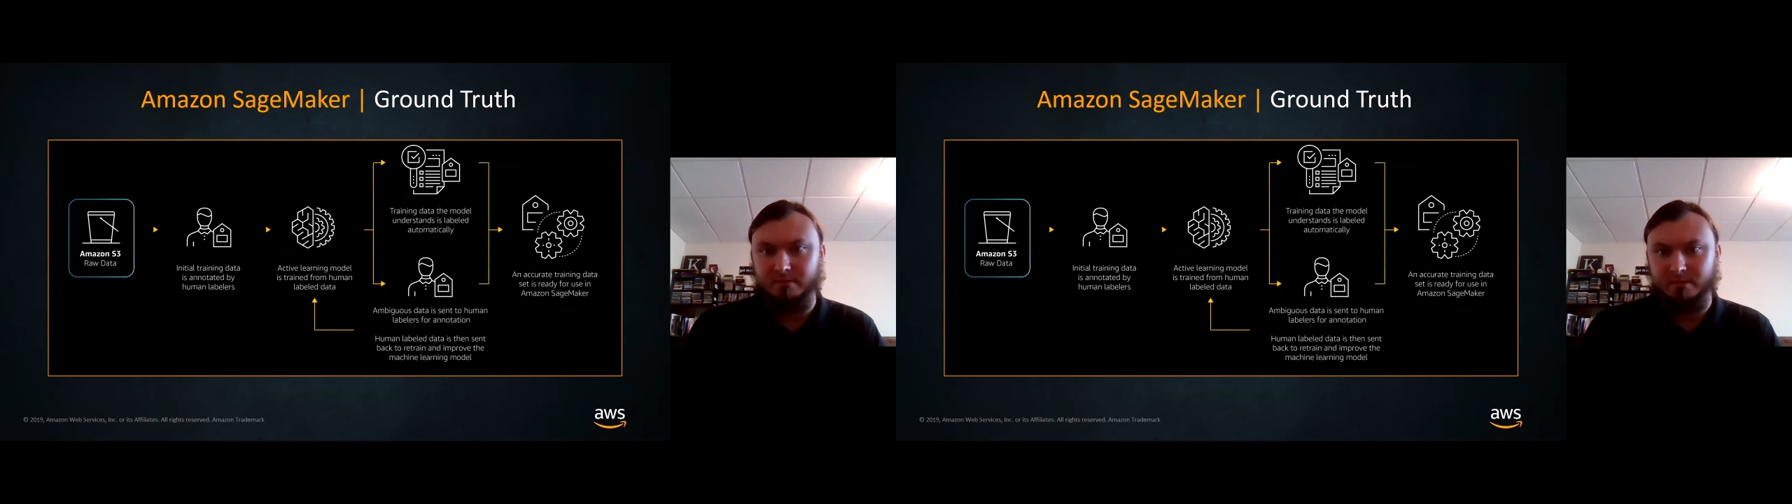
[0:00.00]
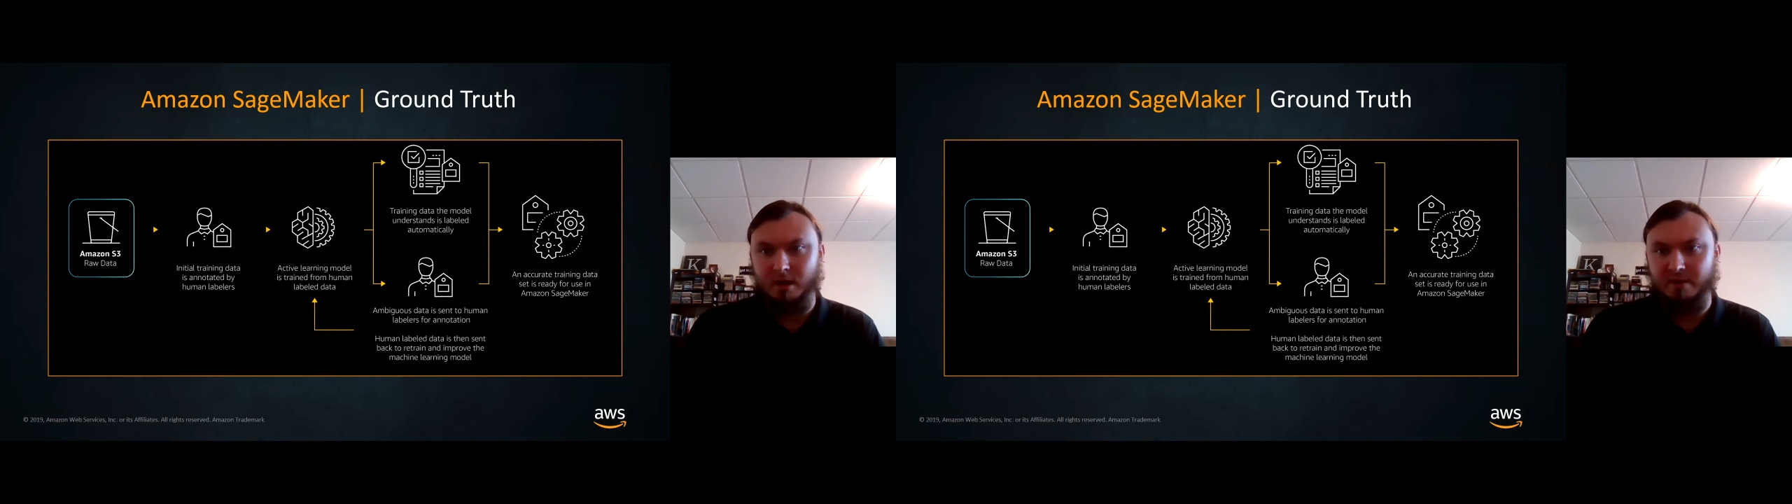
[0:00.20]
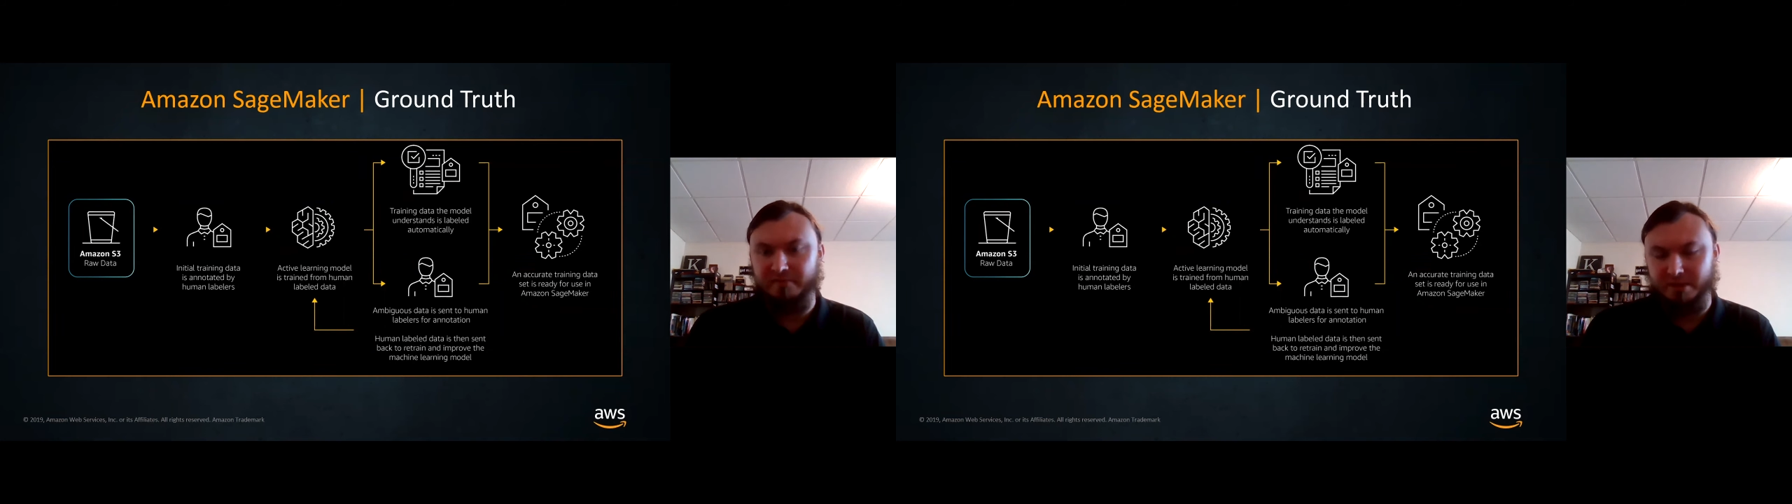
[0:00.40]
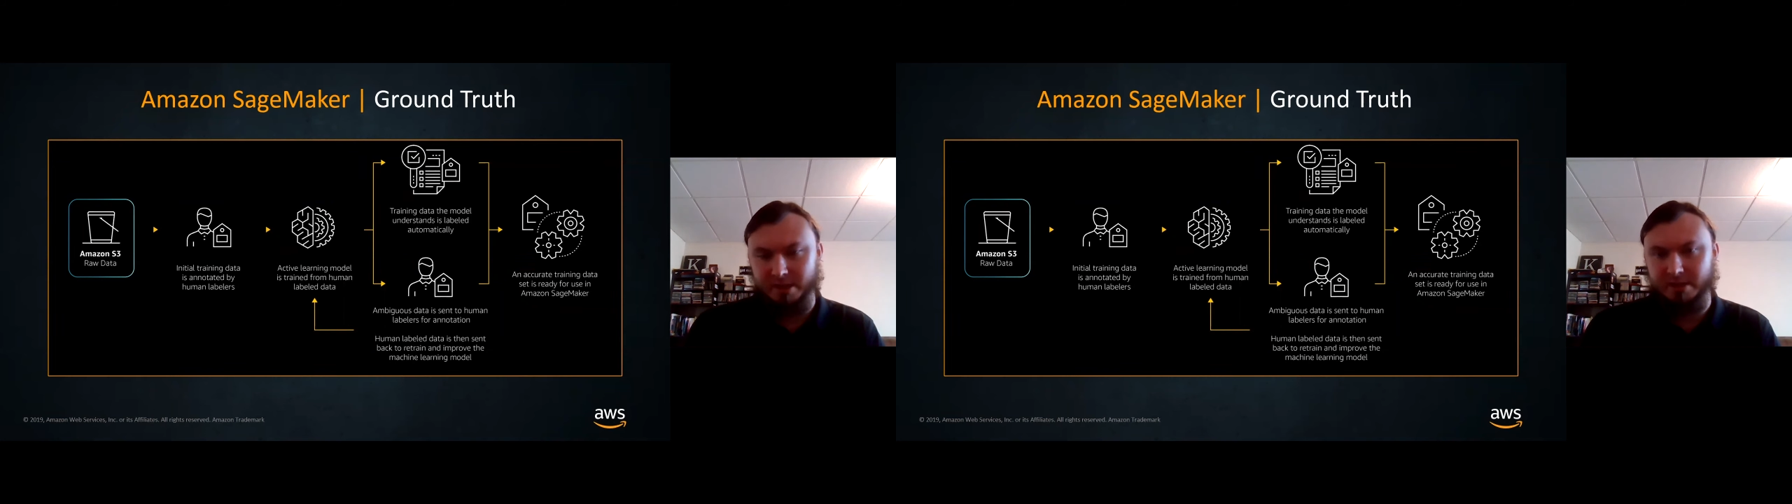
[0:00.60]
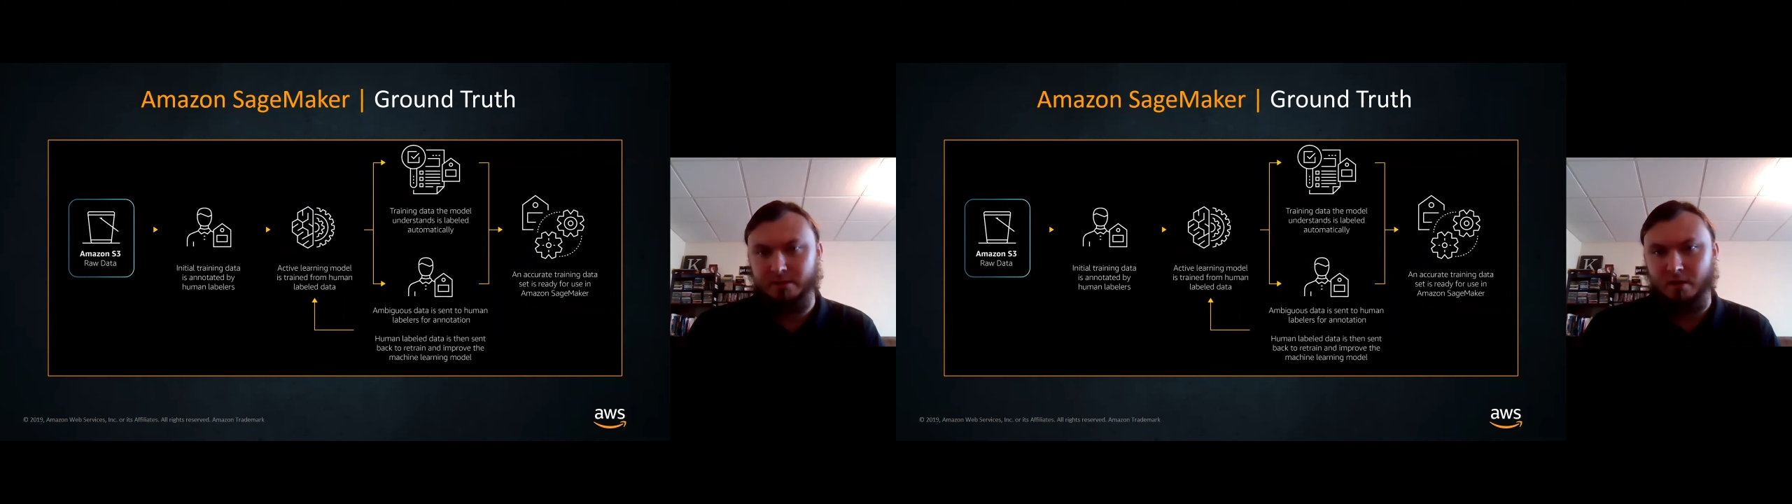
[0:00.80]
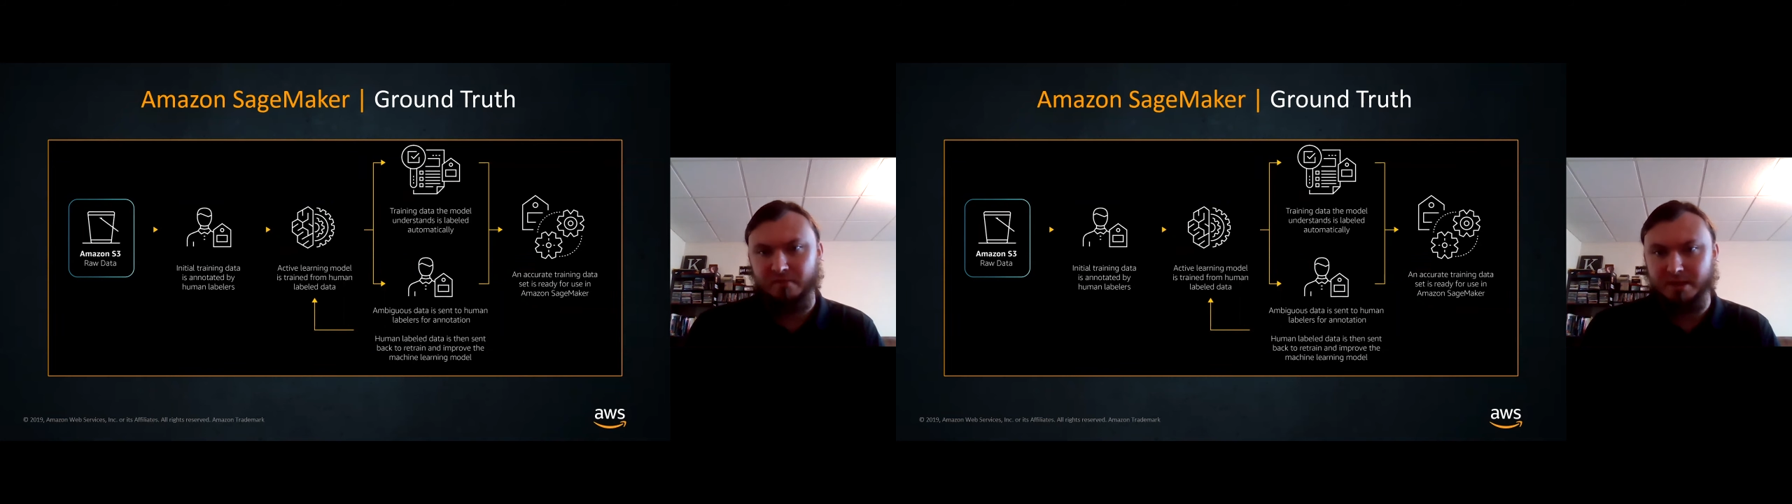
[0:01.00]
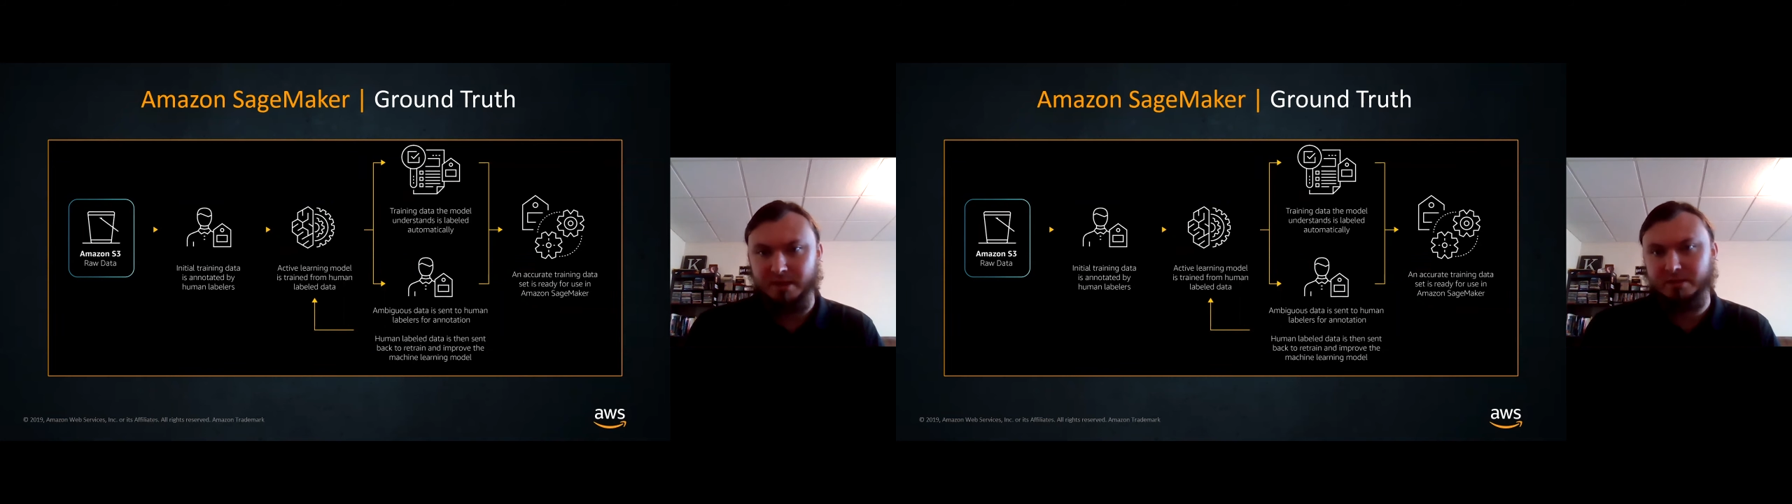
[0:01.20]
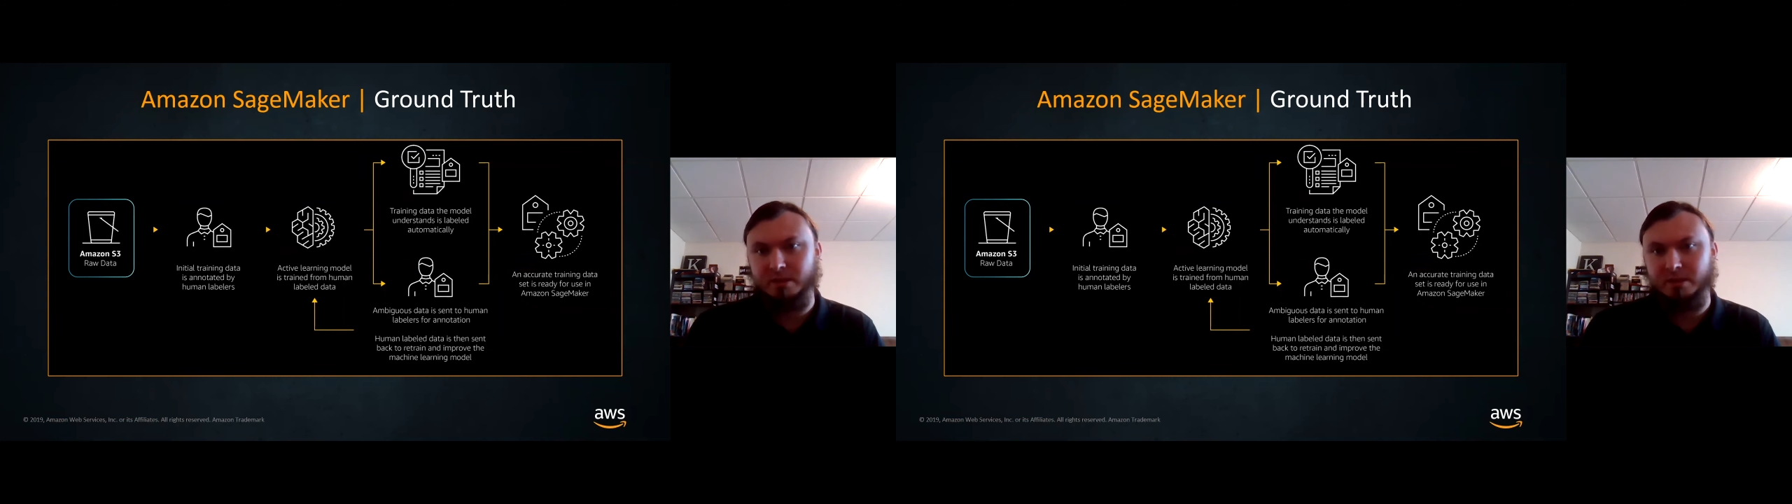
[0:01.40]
confident enough that it's